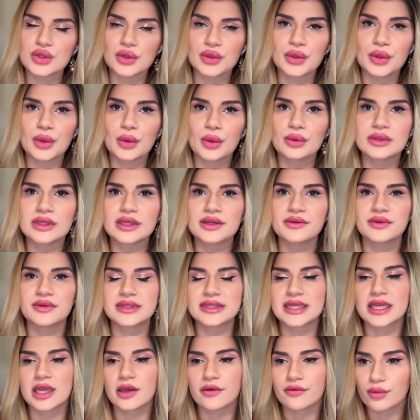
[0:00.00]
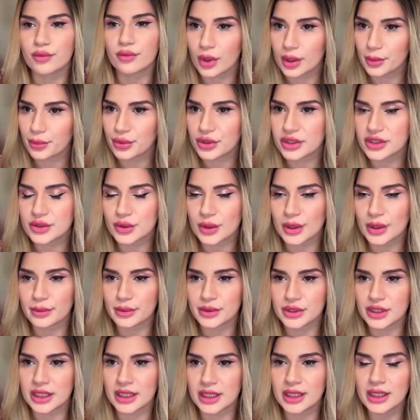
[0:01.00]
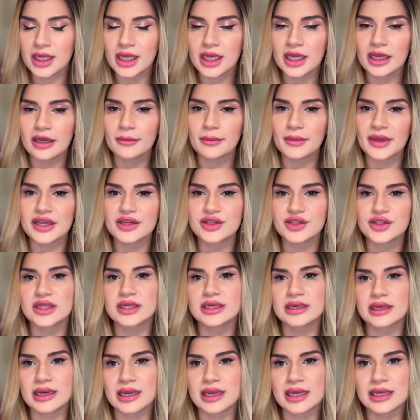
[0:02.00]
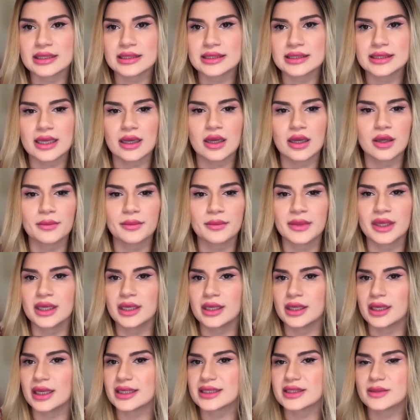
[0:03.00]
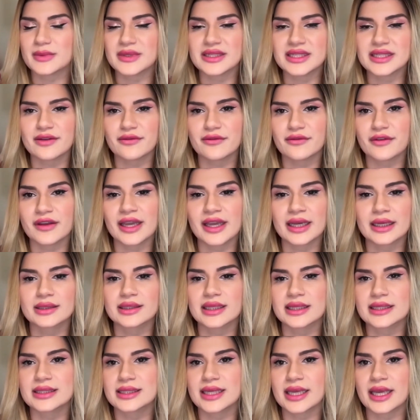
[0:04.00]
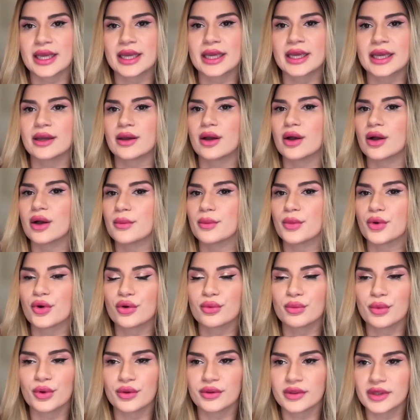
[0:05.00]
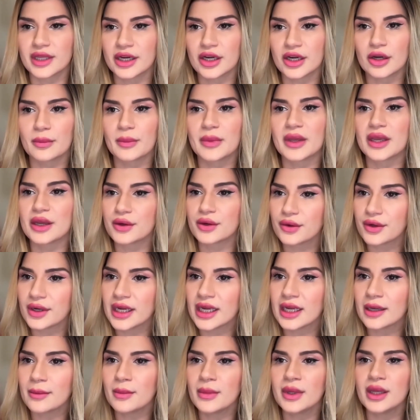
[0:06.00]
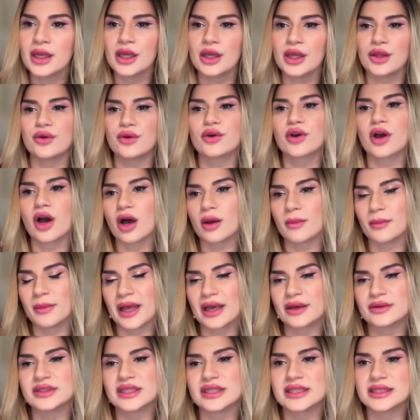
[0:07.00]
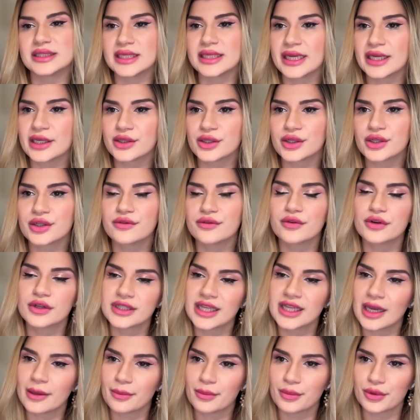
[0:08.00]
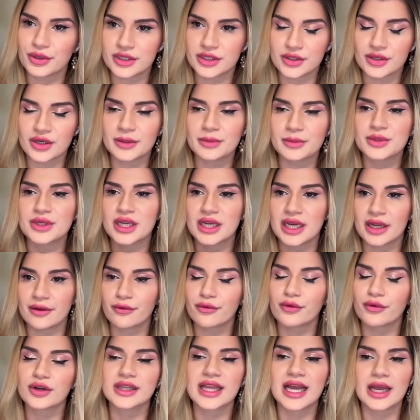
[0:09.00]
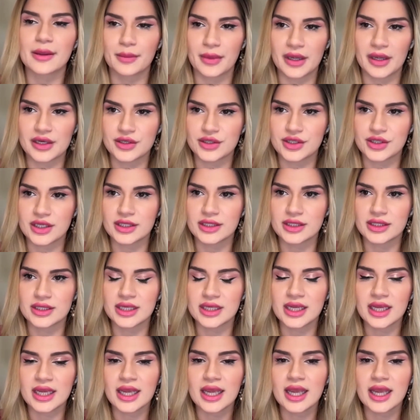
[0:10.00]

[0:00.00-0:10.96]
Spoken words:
So you only receive one prescription. Patient needs a specific, let's say, hormone therapy cream. You compound it tailored for that prescription and for that patient.